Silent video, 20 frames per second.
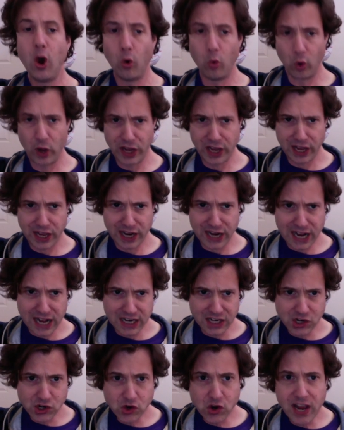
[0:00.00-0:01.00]
when
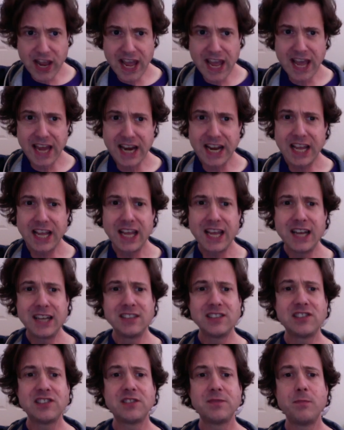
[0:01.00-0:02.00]
I traded a
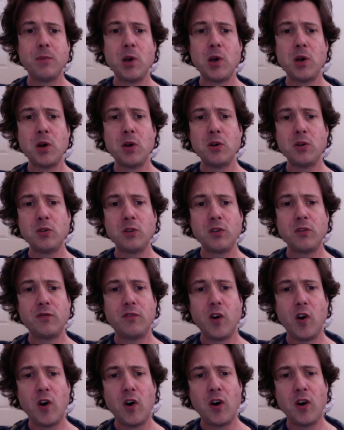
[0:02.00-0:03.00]
smoke
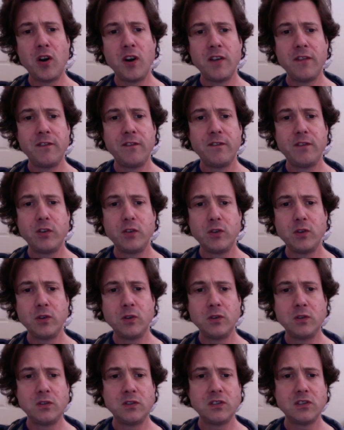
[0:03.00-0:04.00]
for a
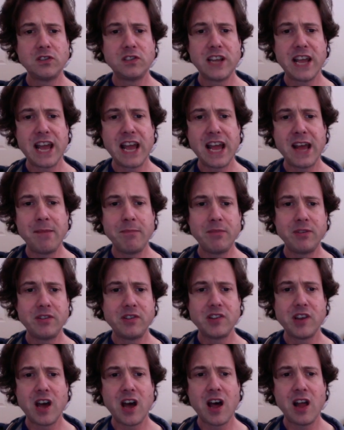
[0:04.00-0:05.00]
food
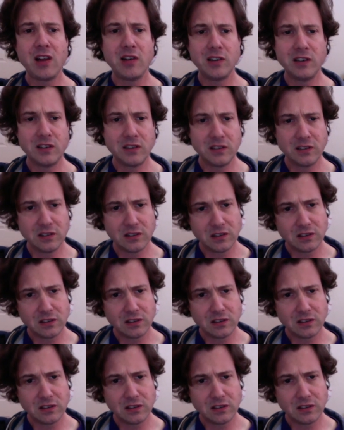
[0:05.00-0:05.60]
stamp dollar,